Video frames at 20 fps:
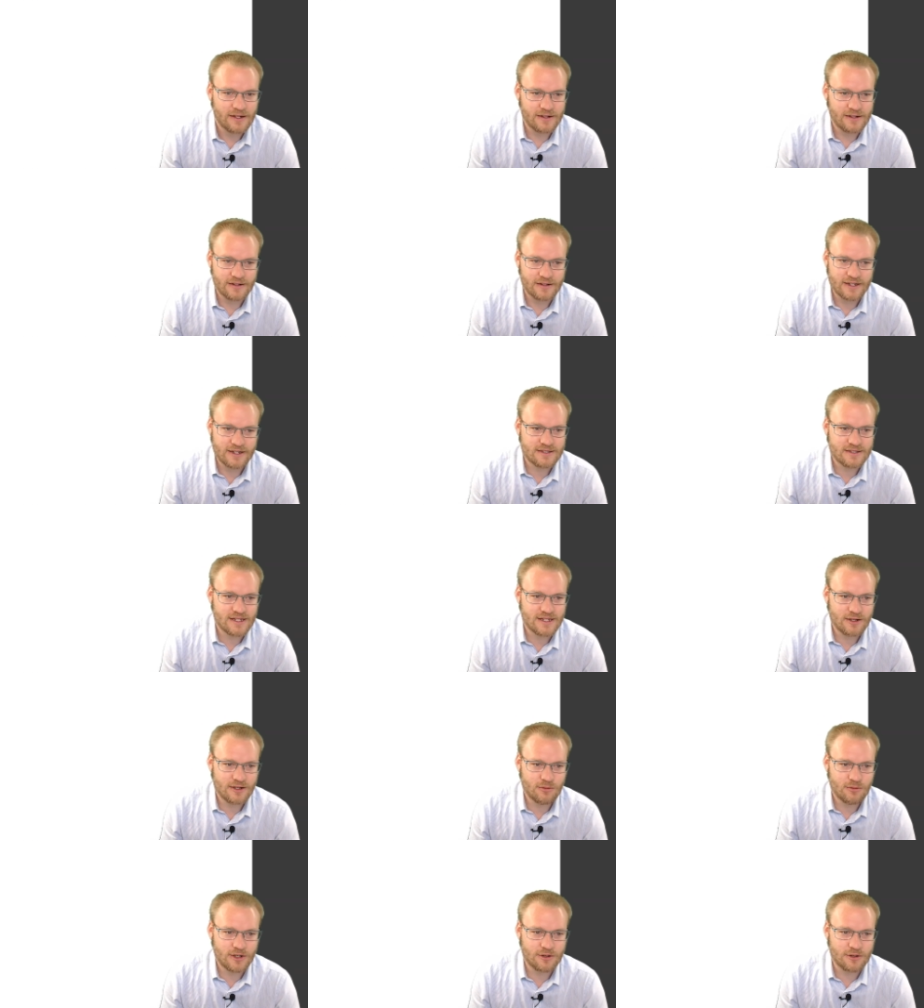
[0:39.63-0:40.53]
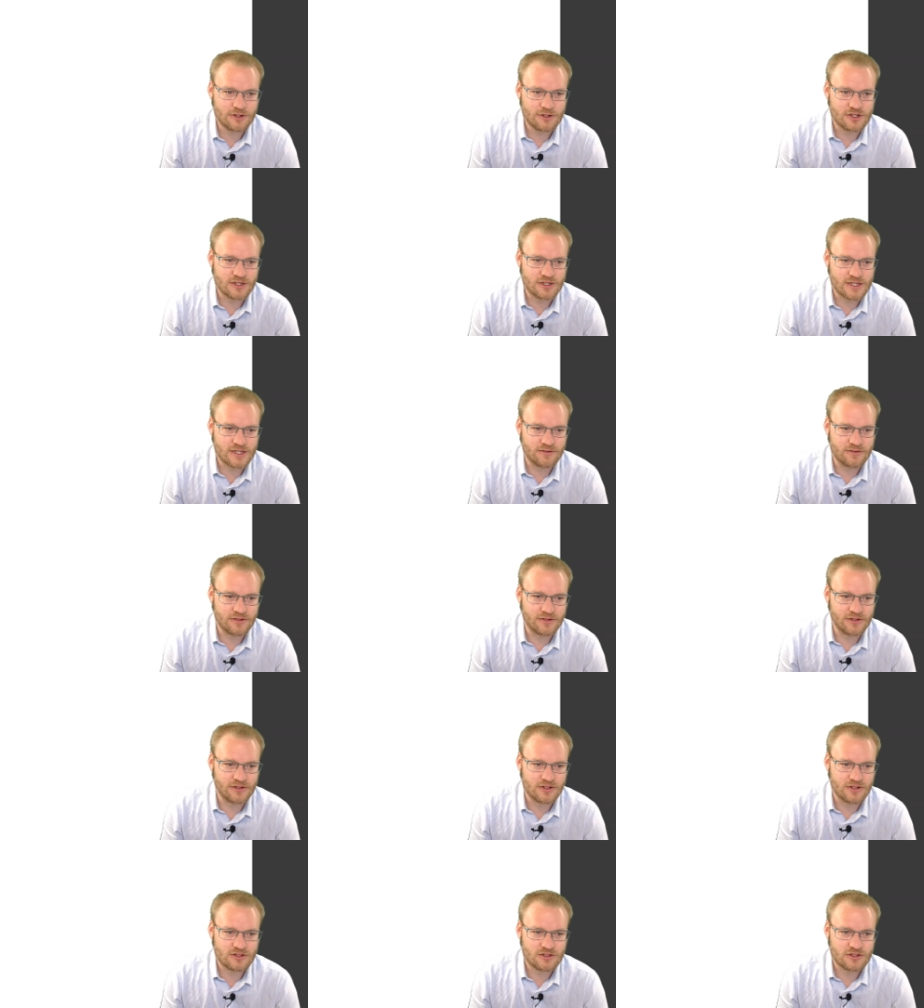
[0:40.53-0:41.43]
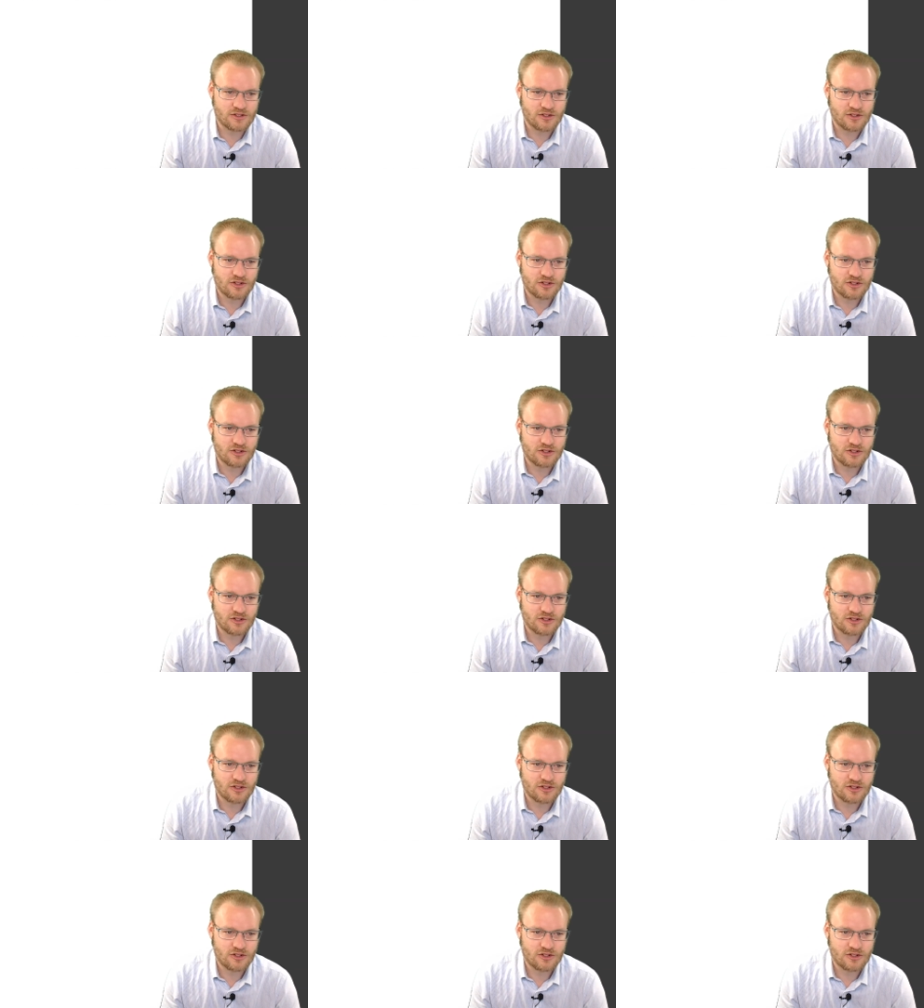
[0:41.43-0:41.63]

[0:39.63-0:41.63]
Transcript: let's say we were just given this.